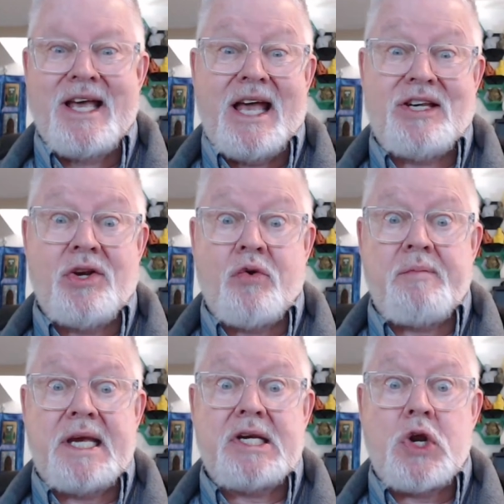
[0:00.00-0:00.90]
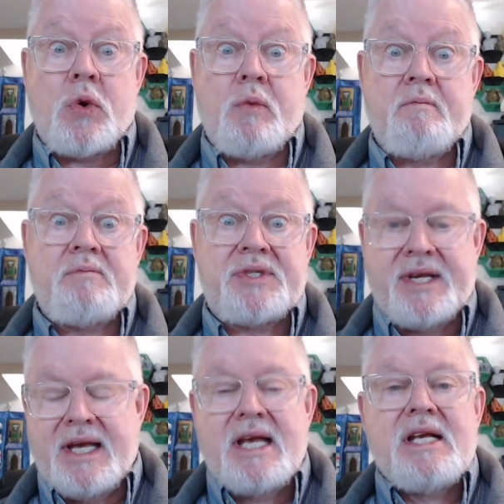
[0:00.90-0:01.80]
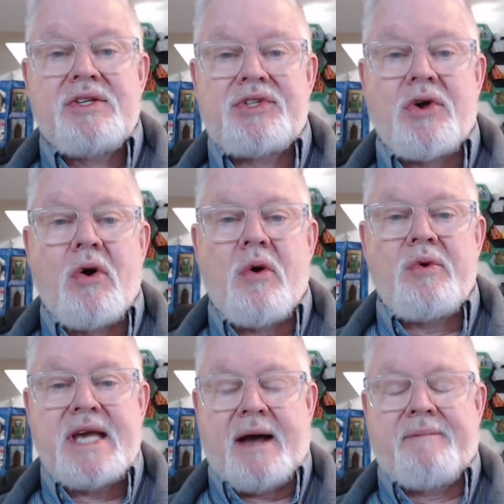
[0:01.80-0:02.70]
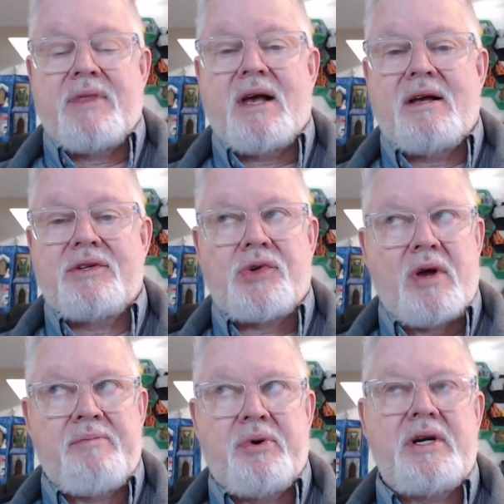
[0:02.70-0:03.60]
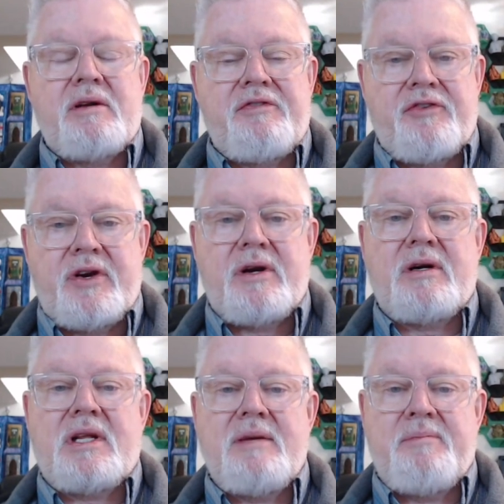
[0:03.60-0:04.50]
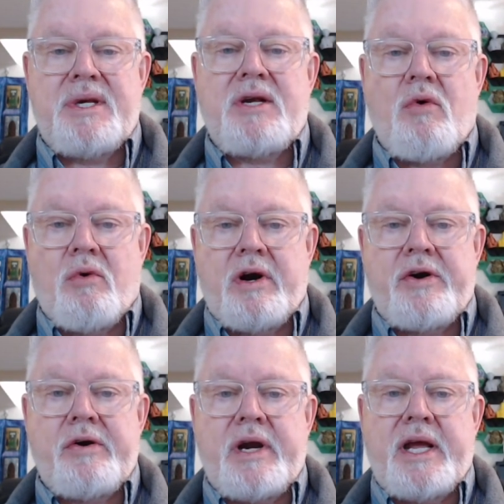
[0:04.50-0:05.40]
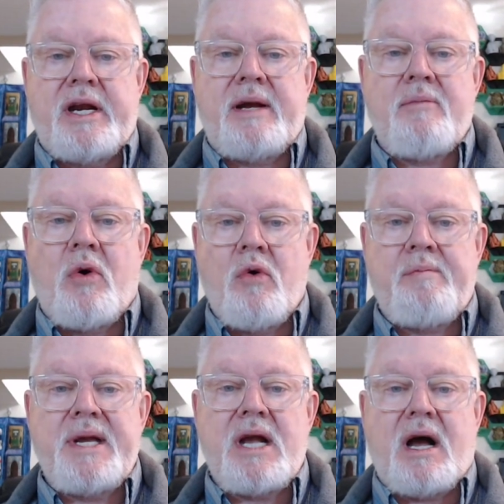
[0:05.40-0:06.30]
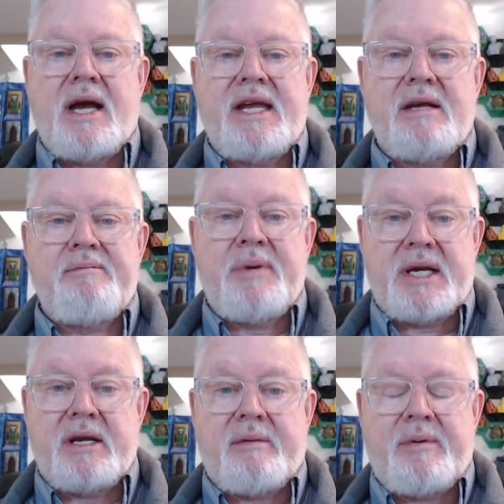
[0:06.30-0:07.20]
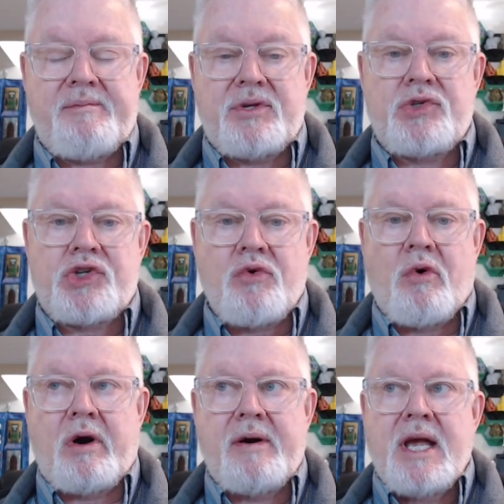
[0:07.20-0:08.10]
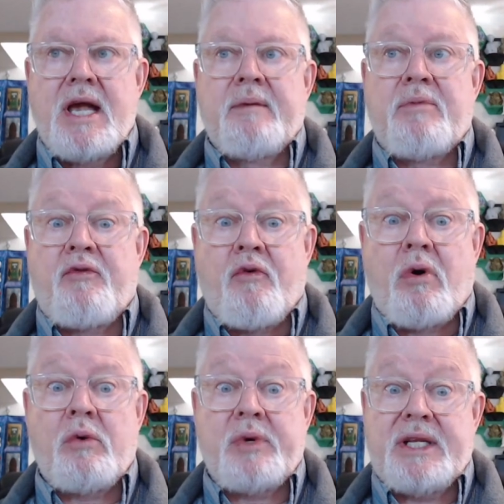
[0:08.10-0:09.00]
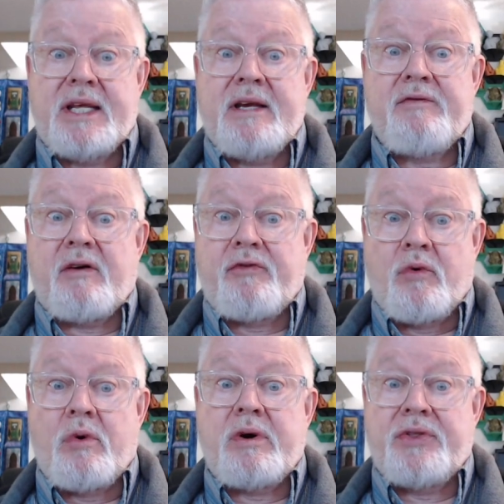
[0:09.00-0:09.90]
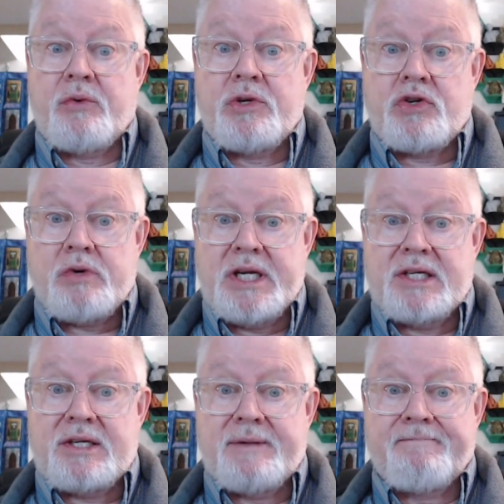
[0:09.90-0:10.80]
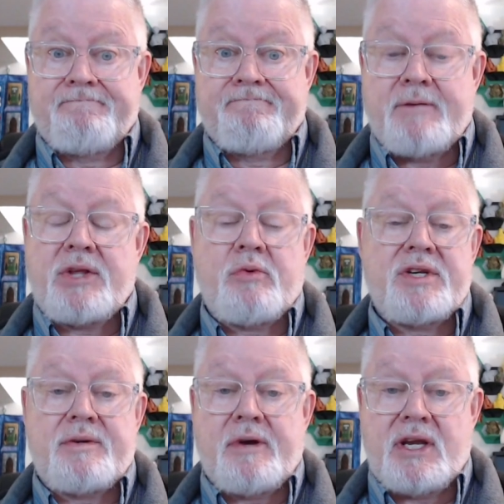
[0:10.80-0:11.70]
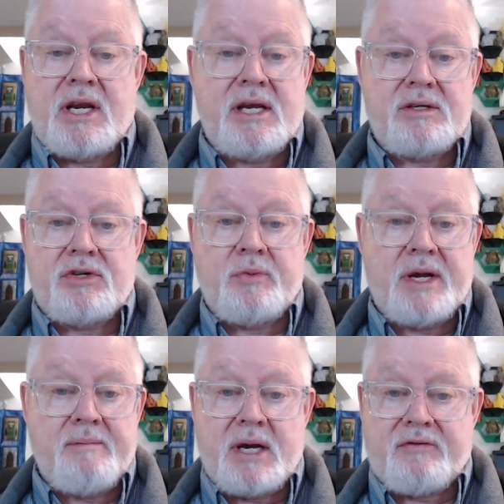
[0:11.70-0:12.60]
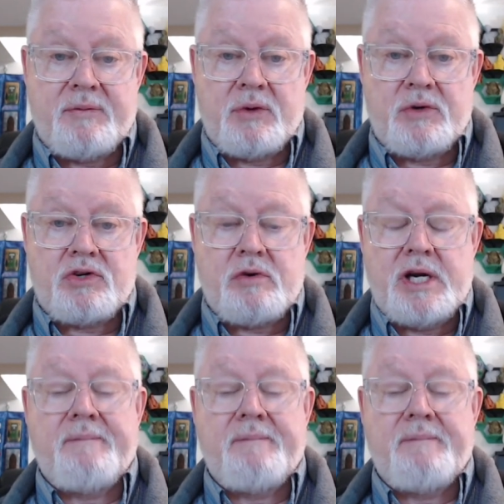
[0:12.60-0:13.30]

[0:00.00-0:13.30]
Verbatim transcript: And you know me and gnomes. So yeah, so I put in a fairly big order, and I'm hoping I can pick it up at their store before we leave for the retreat. Otherwise, I'm not getting it until we come back from the retreat.